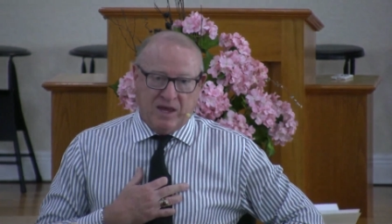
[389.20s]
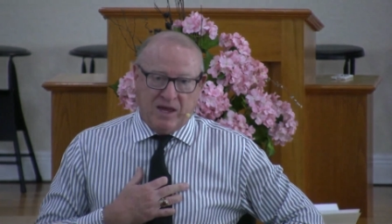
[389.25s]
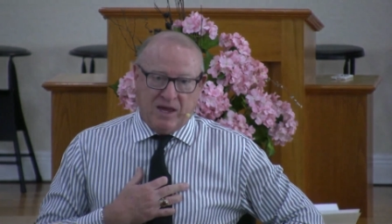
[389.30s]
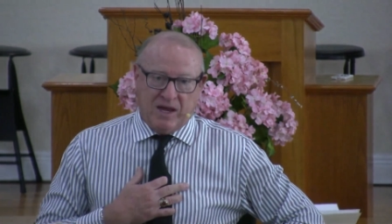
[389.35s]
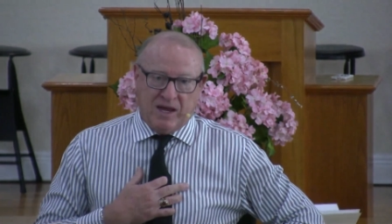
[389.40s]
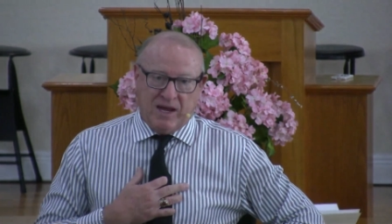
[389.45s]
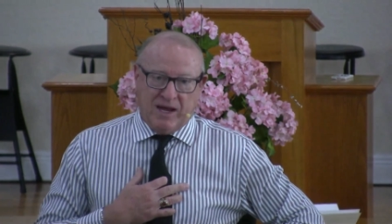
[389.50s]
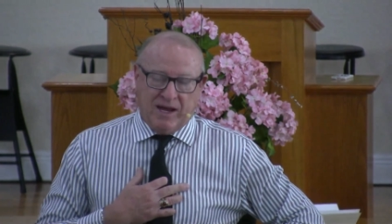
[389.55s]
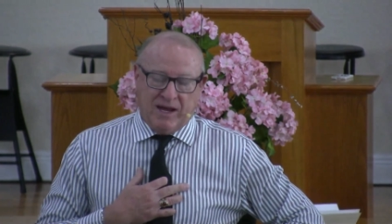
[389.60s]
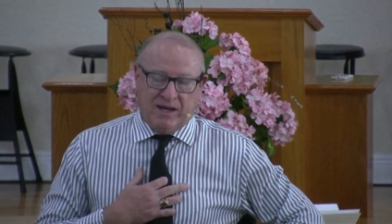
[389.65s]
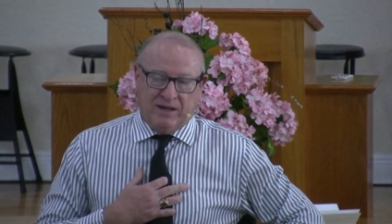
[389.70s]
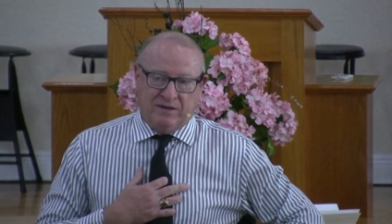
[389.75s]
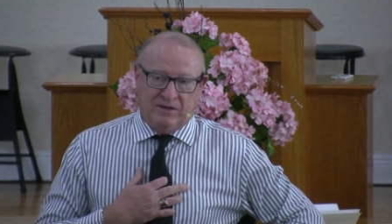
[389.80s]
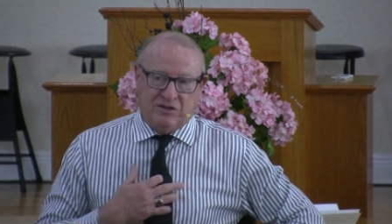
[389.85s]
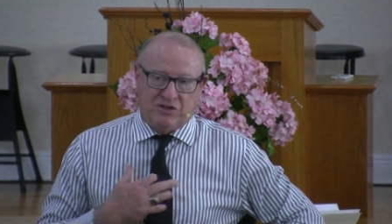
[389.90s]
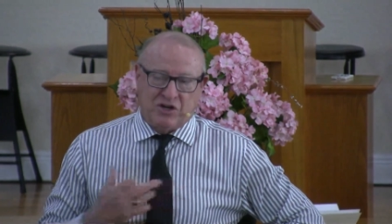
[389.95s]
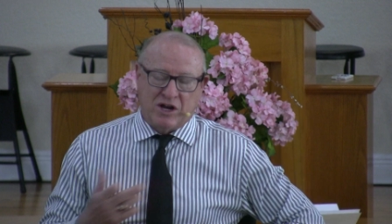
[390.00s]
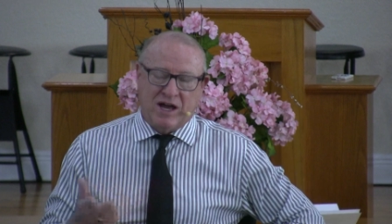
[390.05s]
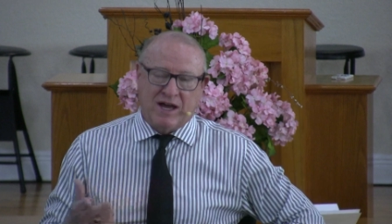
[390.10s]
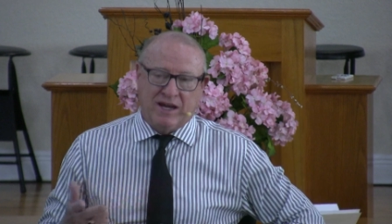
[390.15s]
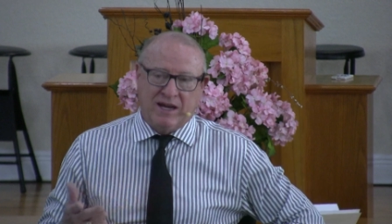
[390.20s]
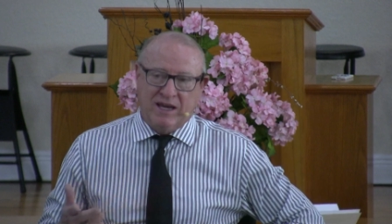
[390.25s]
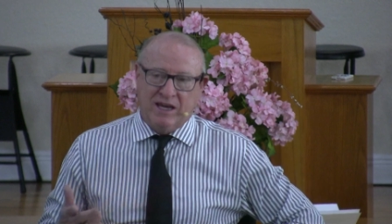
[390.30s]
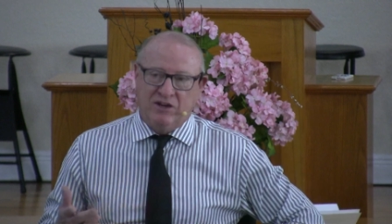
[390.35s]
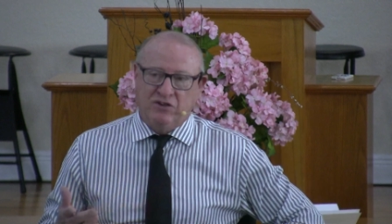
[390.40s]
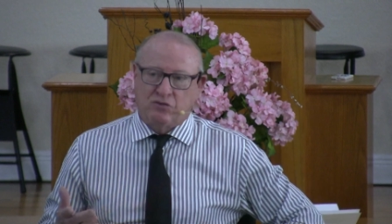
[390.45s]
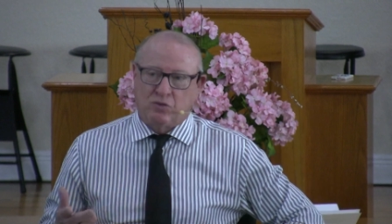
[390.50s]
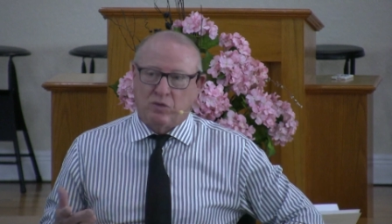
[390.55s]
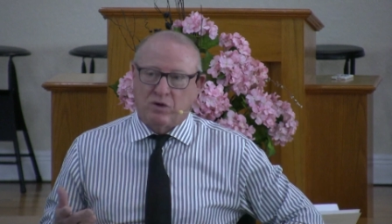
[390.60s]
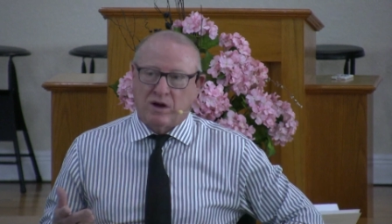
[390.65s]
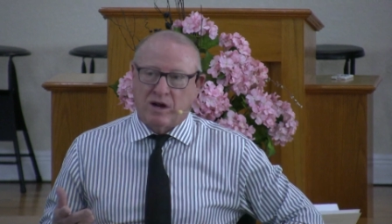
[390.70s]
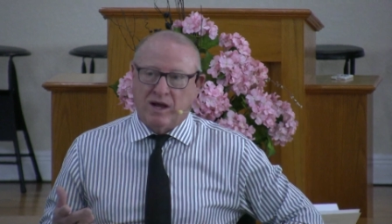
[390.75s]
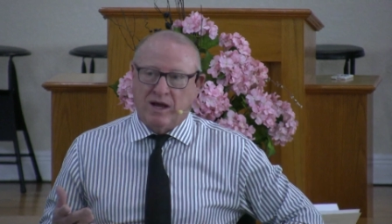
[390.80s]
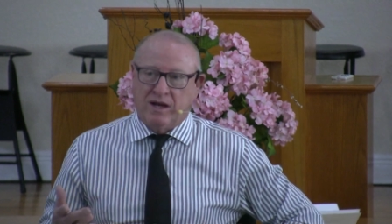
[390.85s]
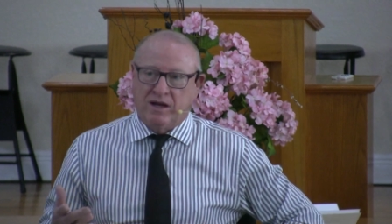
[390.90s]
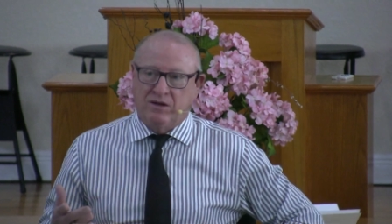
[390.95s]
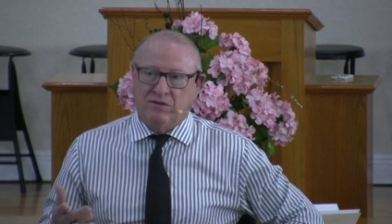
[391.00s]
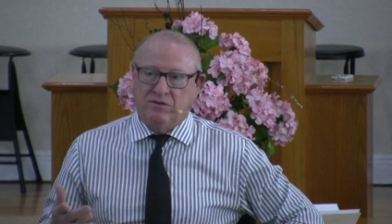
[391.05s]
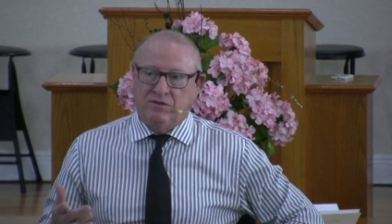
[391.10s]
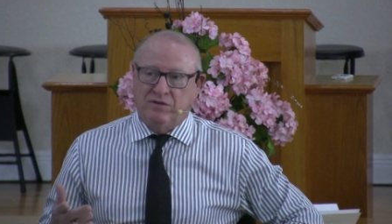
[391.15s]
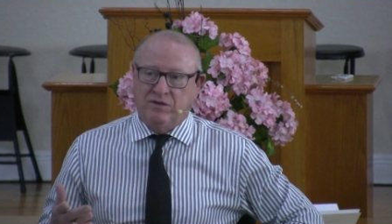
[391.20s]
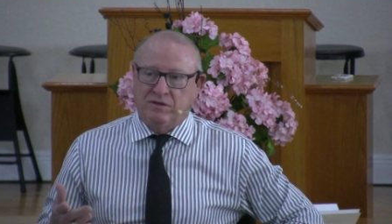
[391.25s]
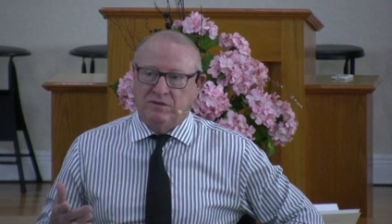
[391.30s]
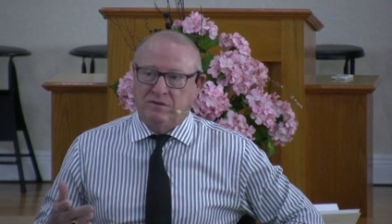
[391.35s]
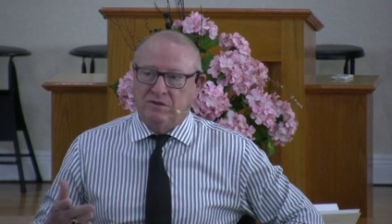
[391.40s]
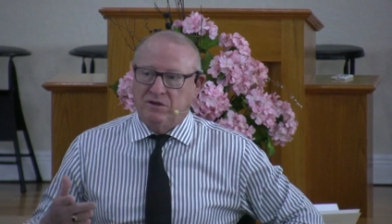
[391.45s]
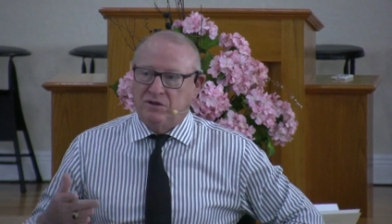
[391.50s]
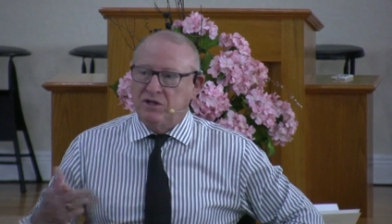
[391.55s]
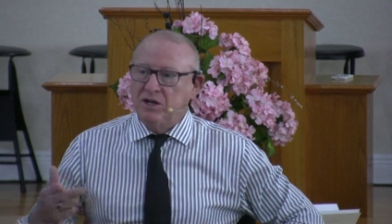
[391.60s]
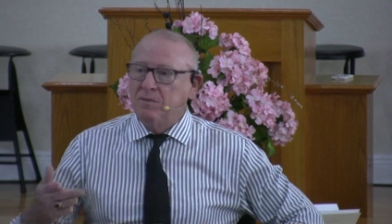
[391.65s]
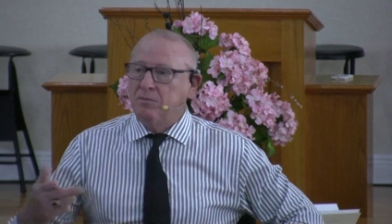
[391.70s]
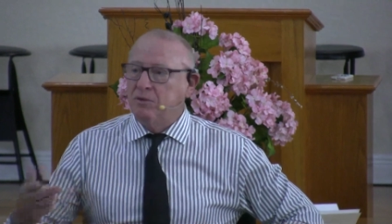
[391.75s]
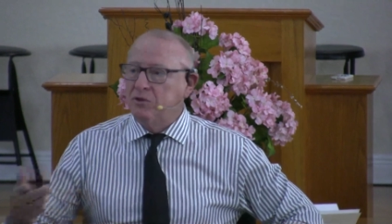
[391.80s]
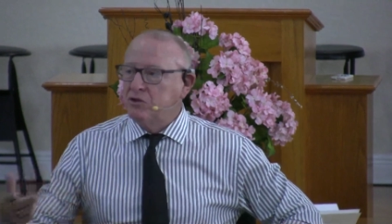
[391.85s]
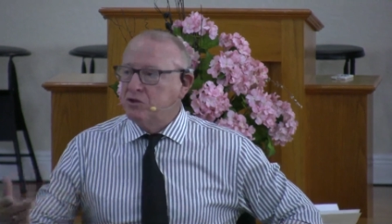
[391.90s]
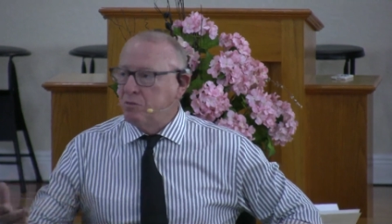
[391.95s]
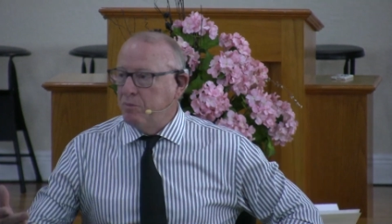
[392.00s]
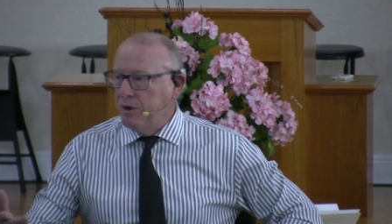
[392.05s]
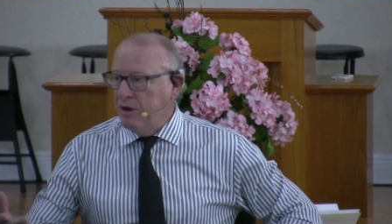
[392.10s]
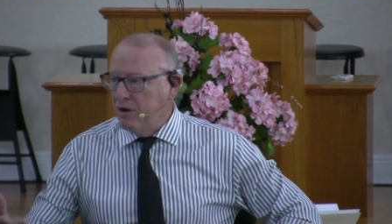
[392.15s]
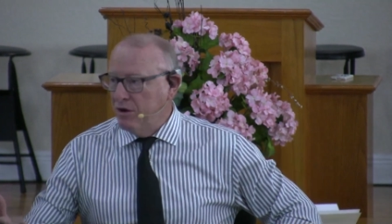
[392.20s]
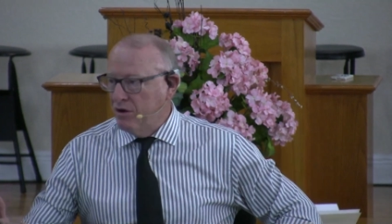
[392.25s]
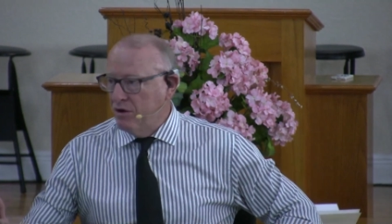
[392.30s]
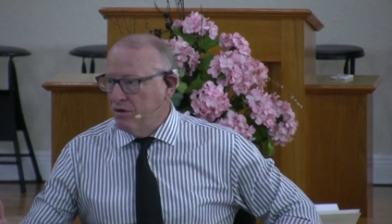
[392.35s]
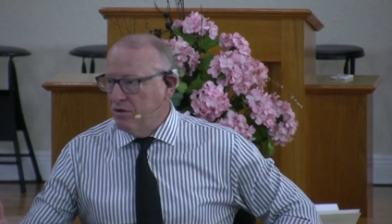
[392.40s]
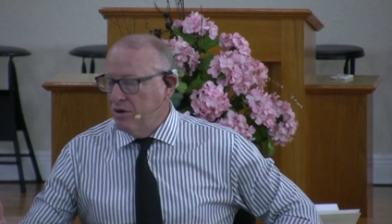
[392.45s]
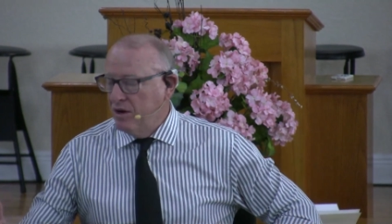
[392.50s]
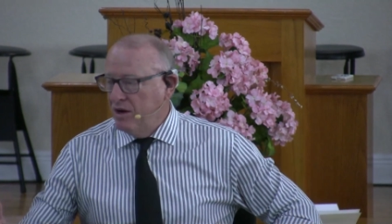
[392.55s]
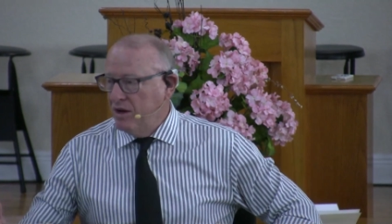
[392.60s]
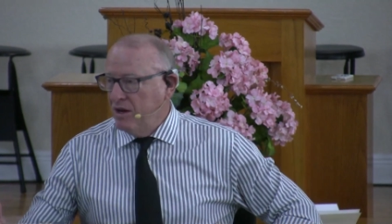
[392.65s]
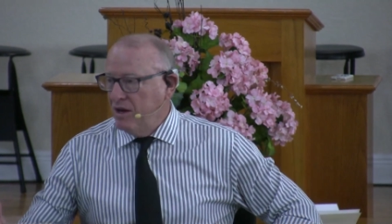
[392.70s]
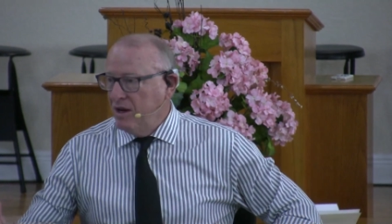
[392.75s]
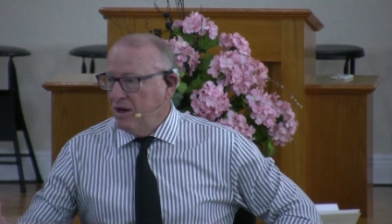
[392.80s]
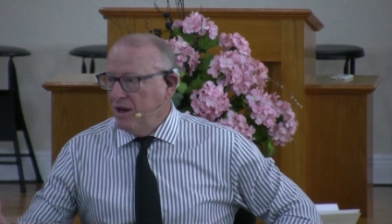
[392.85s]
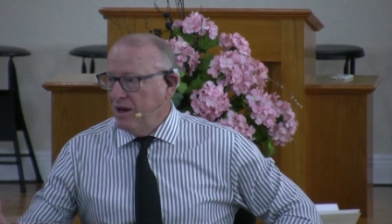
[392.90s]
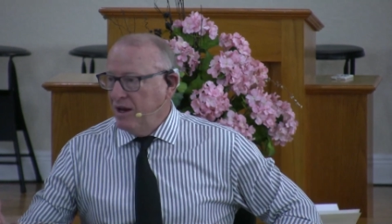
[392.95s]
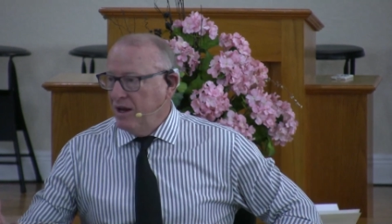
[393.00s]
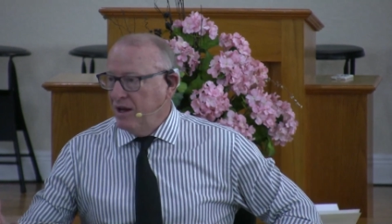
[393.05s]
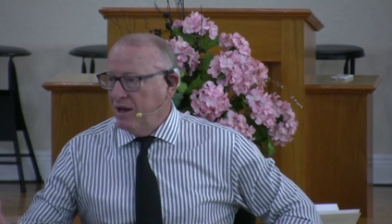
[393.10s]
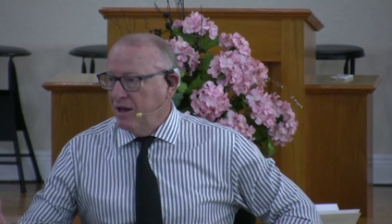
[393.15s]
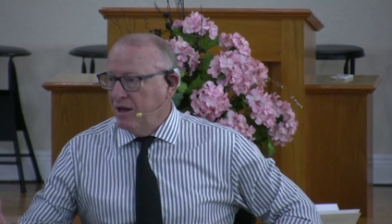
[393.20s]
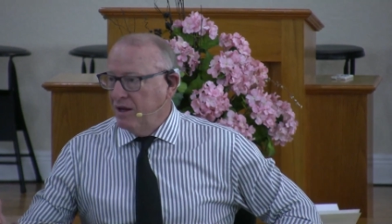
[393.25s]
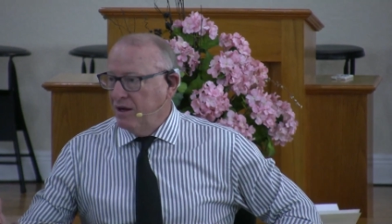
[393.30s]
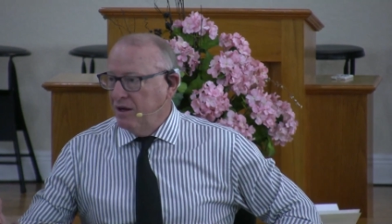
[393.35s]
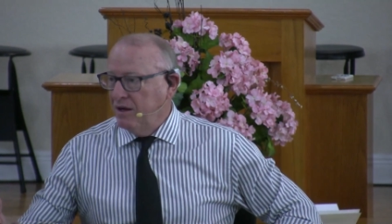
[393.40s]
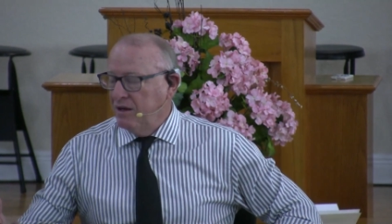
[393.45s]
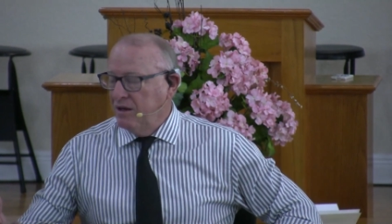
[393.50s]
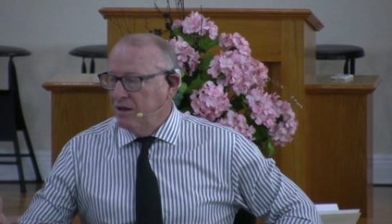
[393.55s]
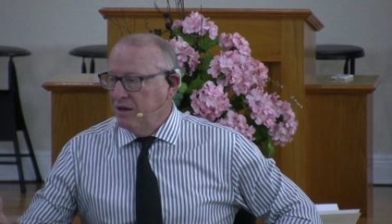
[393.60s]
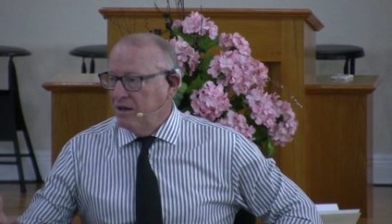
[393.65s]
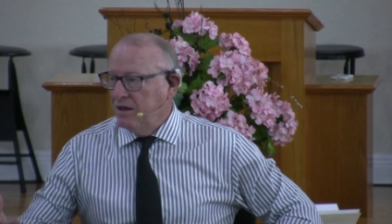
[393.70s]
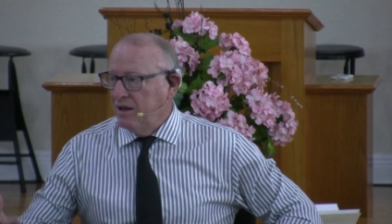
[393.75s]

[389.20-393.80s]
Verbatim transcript: And the Chinese were kind of the, the tip of the spear in,